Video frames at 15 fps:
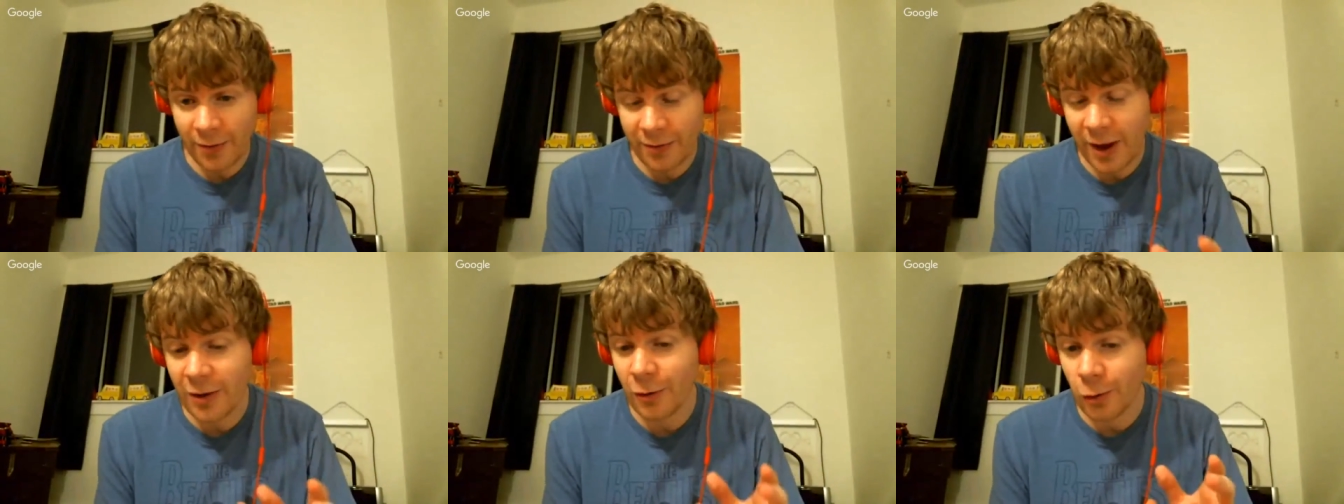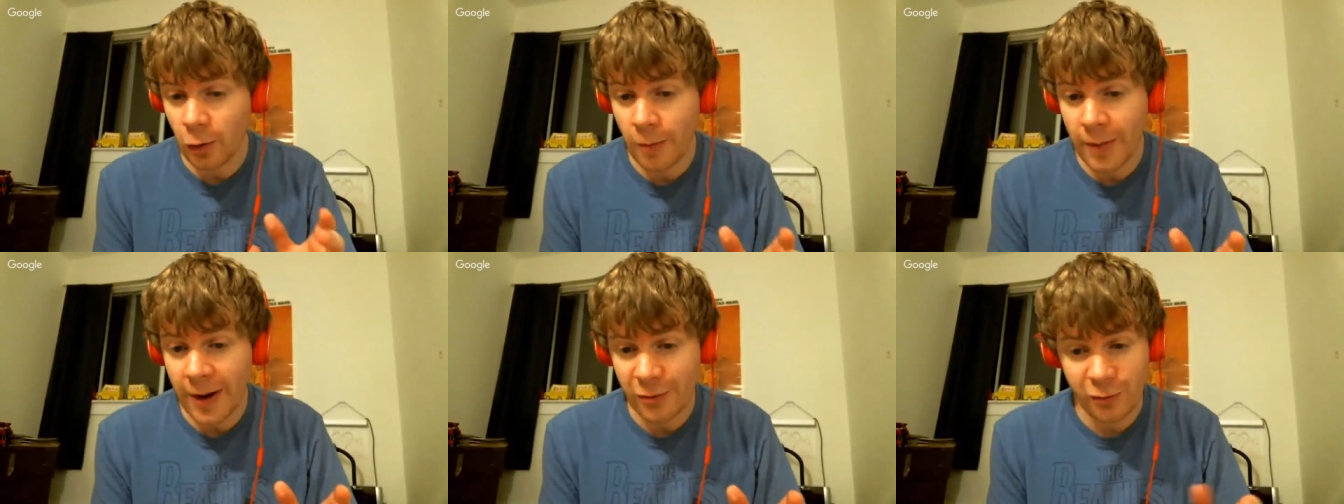tender
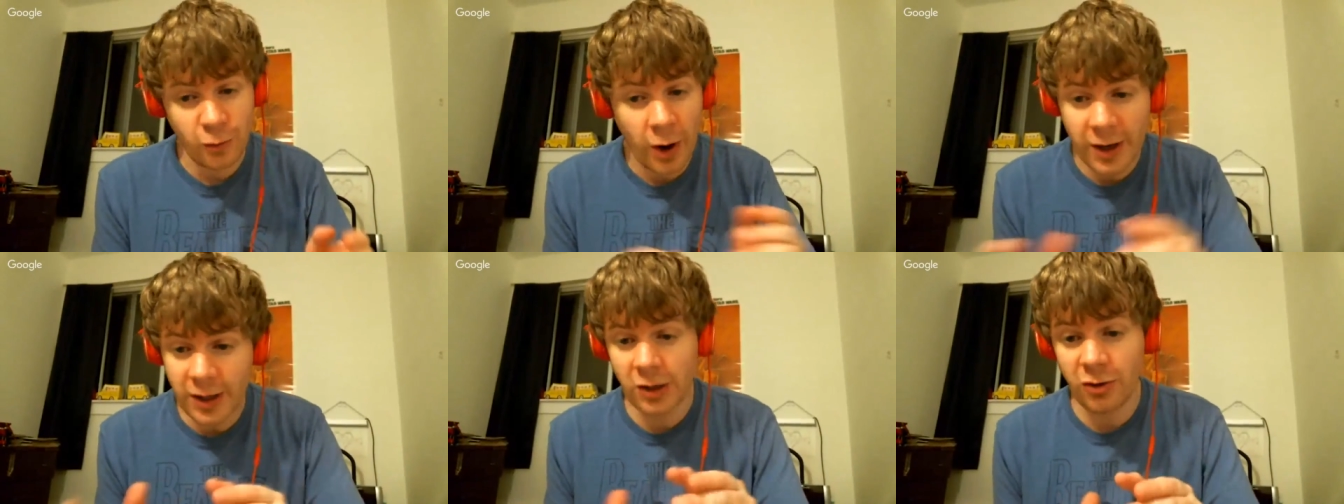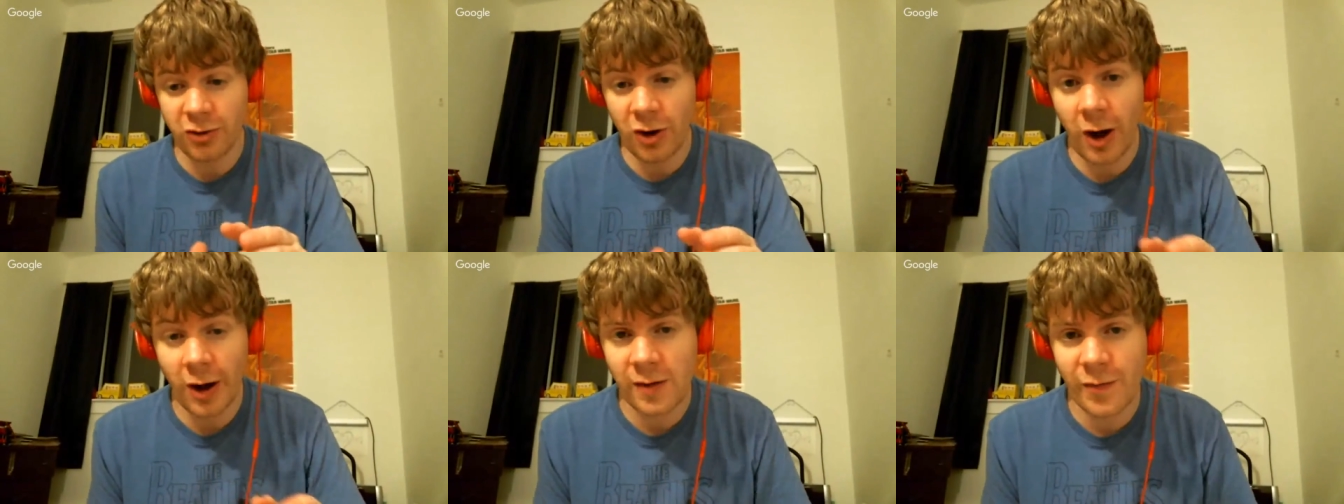romance, right into
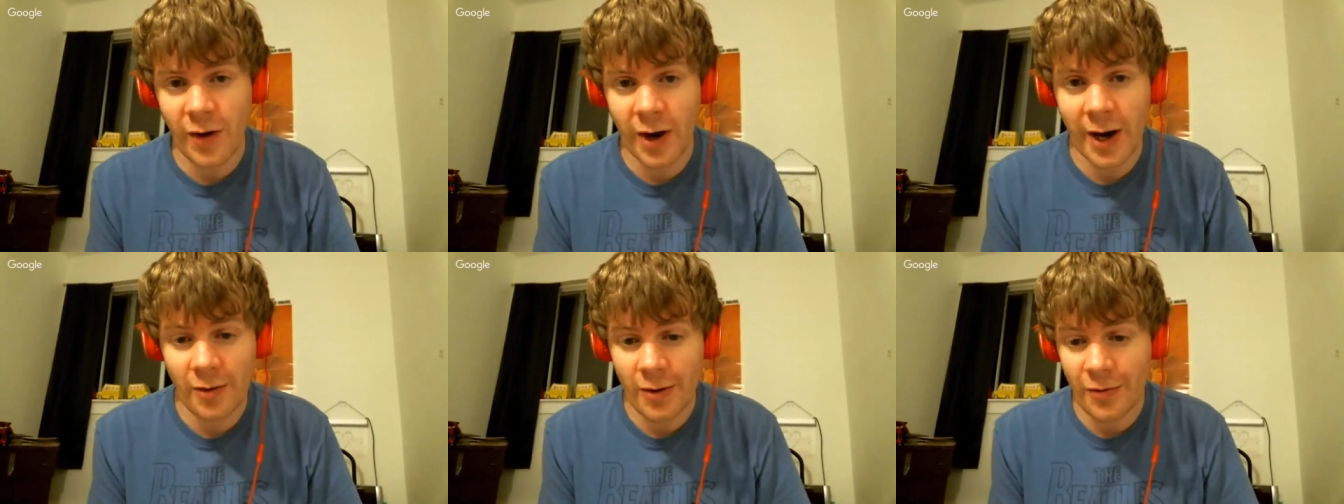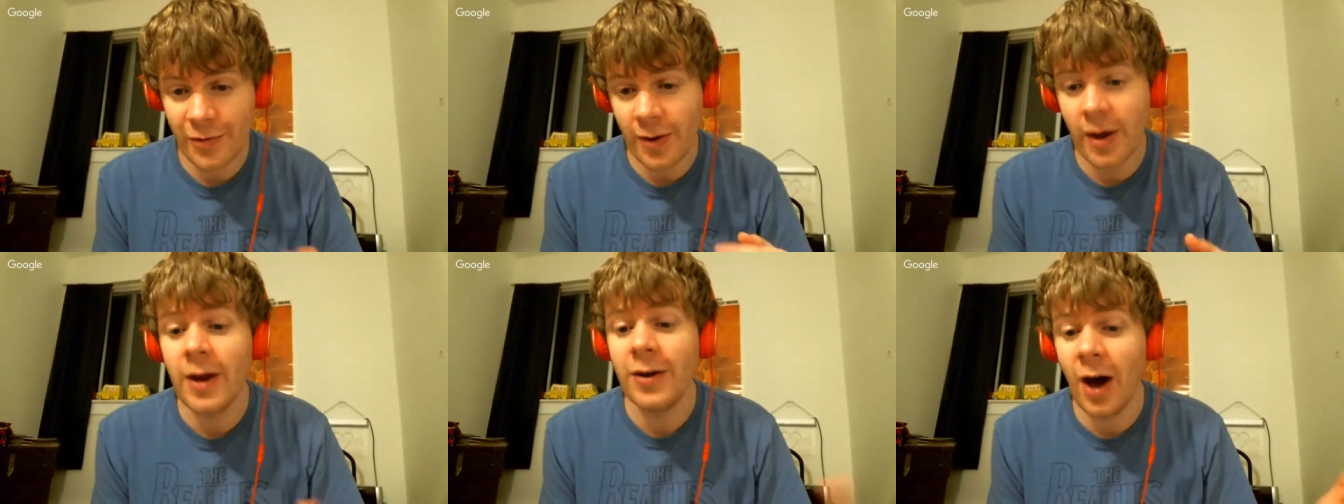shocking violence
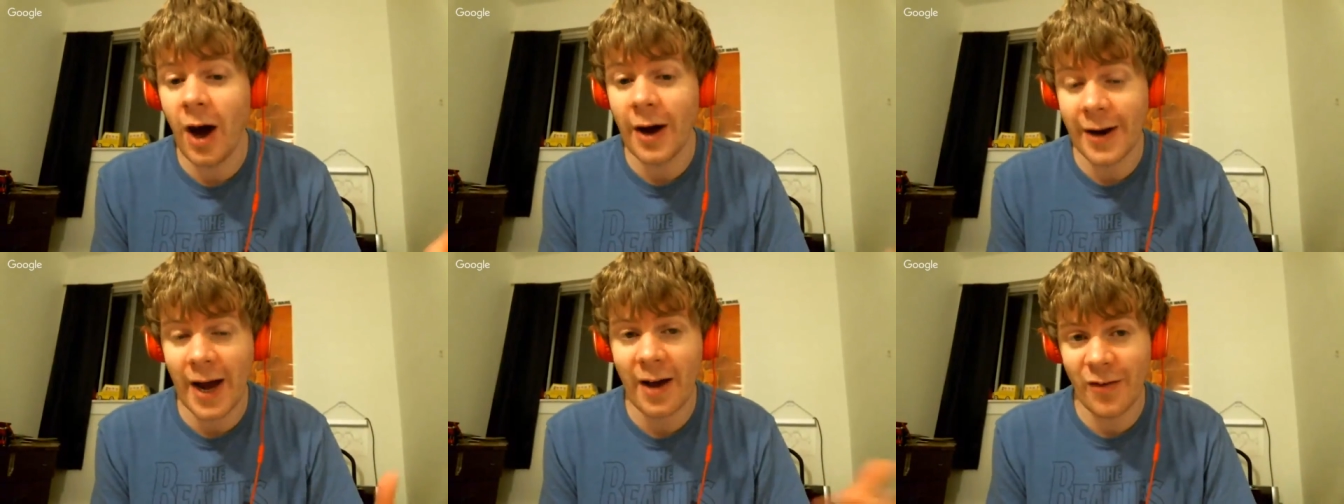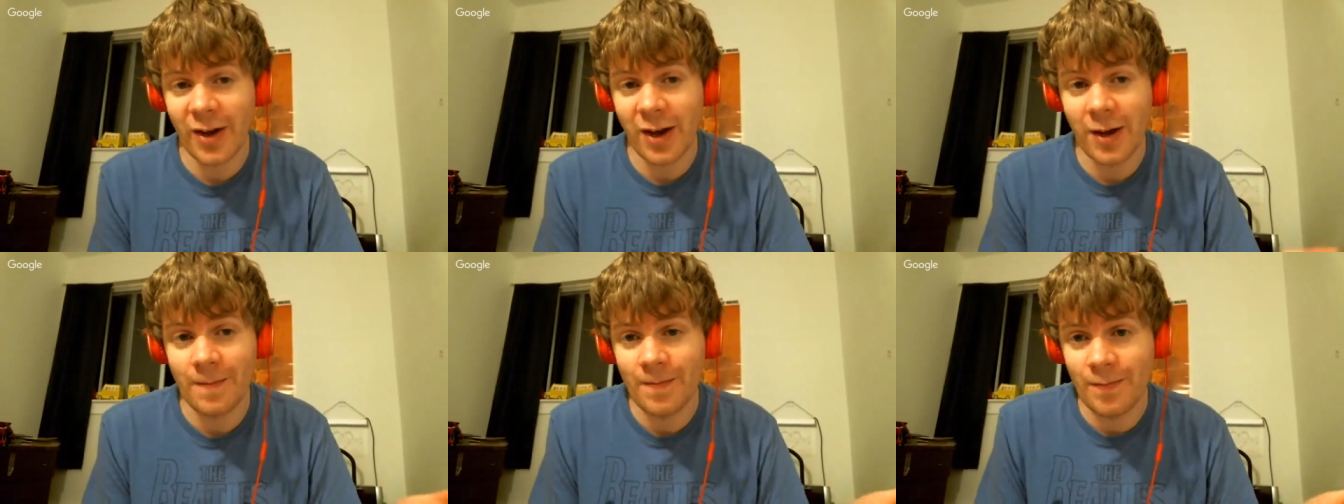and not having
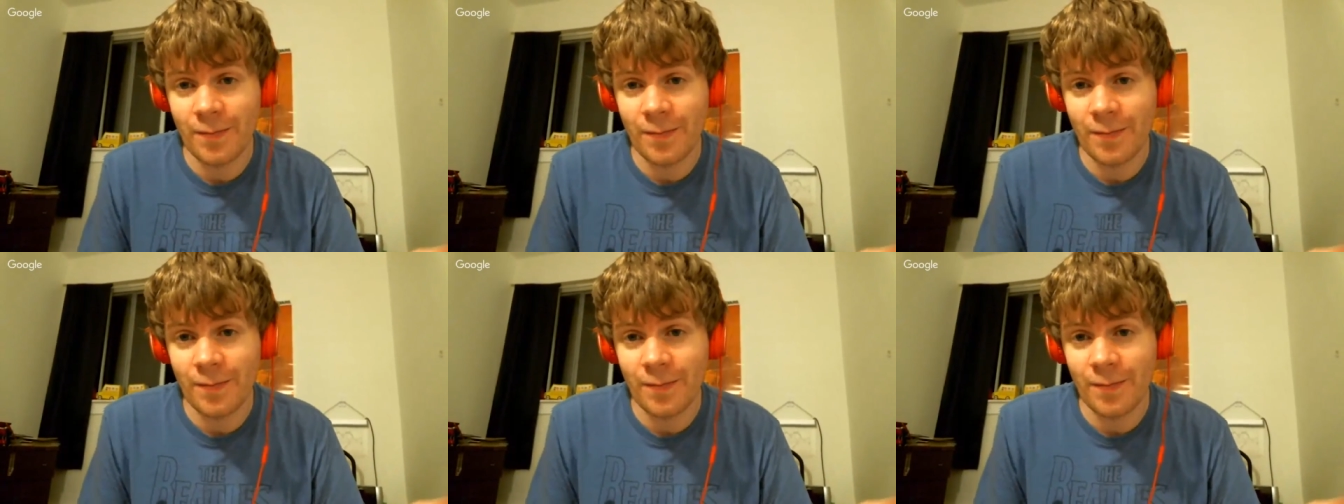it,